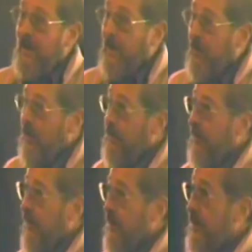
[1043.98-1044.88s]
of what
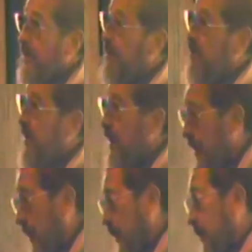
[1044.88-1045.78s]
pollution
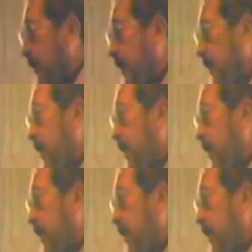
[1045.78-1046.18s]
means